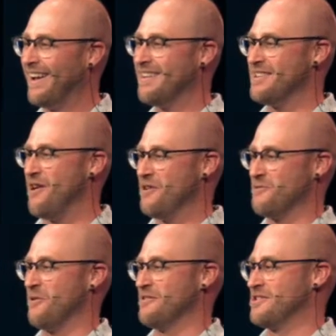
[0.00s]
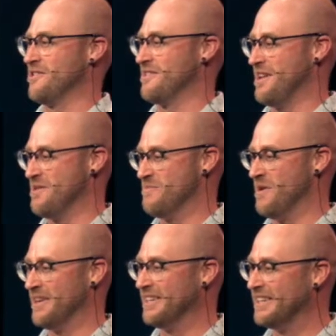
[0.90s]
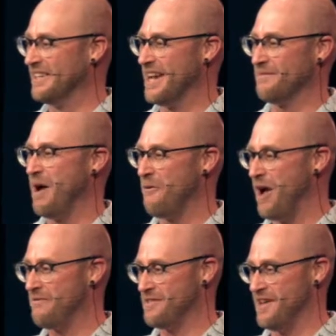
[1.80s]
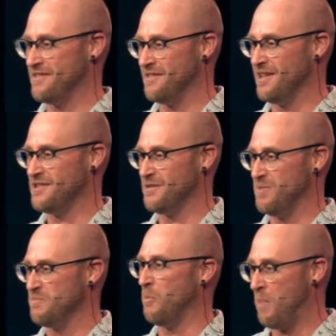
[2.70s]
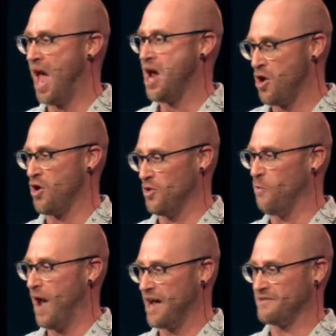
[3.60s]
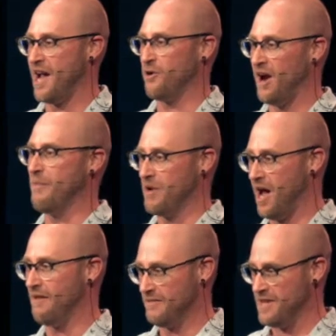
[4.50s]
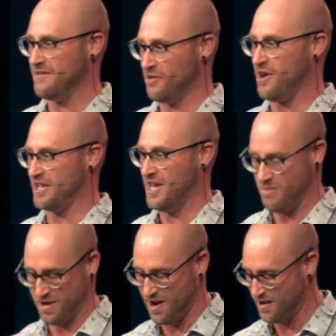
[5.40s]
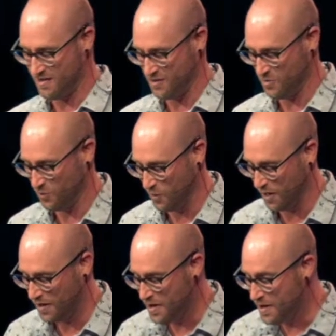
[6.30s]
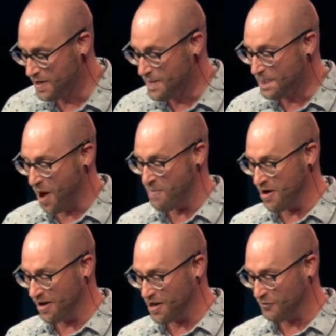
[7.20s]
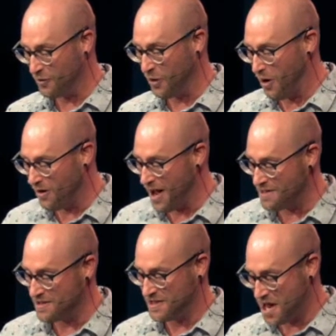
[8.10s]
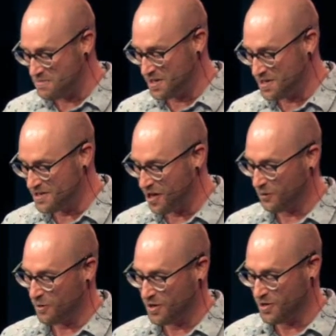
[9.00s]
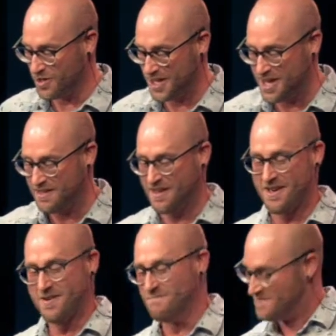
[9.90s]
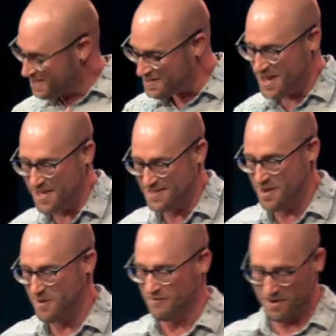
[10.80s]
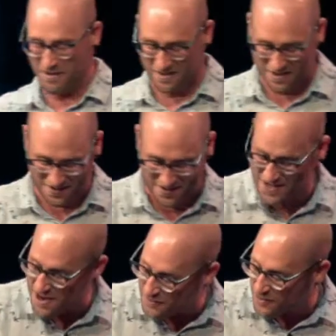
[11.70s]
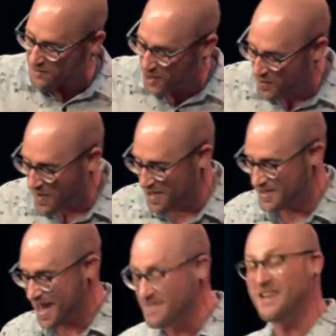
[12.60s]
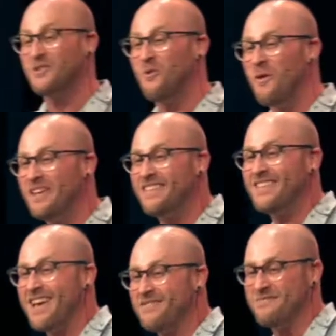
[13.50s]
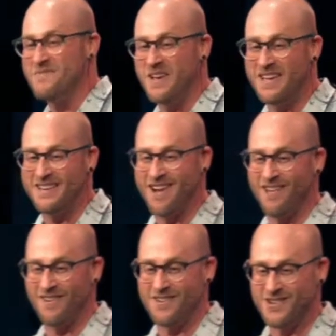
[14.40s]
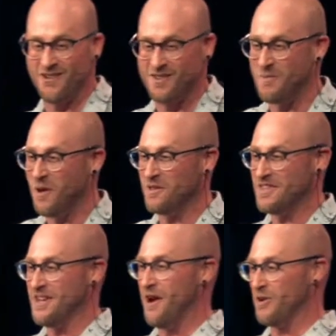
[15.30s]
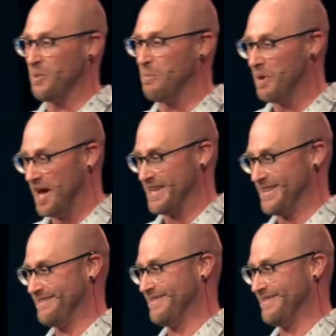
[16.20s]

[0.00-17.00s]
because he always wears shirts unbuttoned. And like, my wife's an esthetician. People pay her to wax that crap off, and he's trying to keep it on. It's super weird. America Ferrera has a $10 million one on her teeth. This is hands down my favorite, though. Jennifer Lopez has a $27 million insurance policy on her butt.